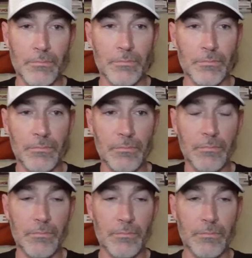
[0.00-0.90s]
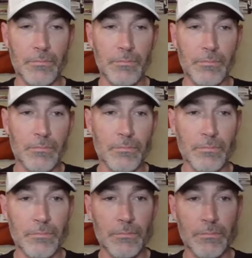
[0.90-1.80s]

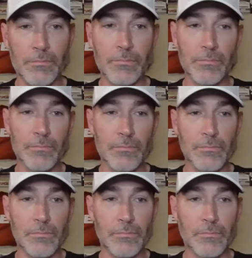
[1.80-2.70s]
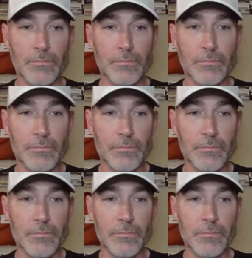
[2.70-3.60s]

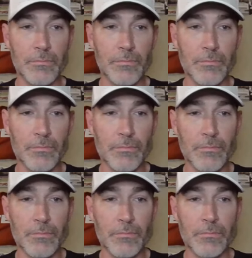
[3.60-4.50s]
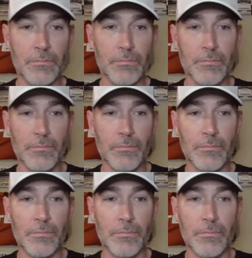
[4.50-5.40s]

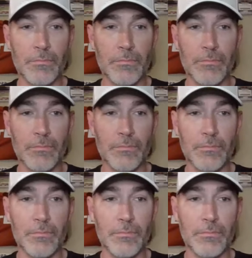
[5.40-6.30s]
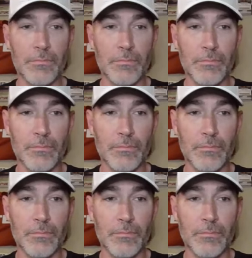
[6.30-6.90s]
No words are spoken by the person on screen.